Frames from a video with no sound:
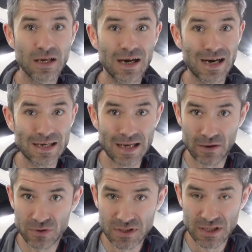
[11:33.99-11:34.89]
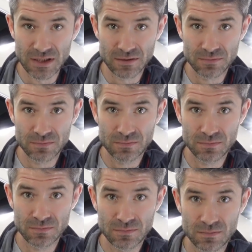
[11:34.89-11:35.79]
I guarantee
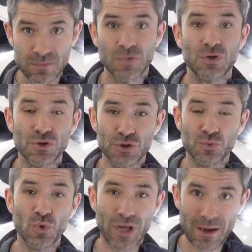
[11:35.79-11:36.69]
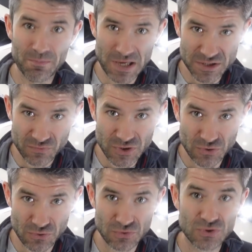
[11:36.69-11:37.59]
you will get better
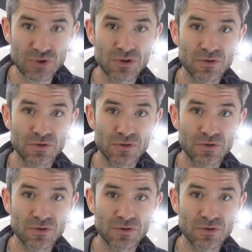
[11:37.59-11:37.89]
results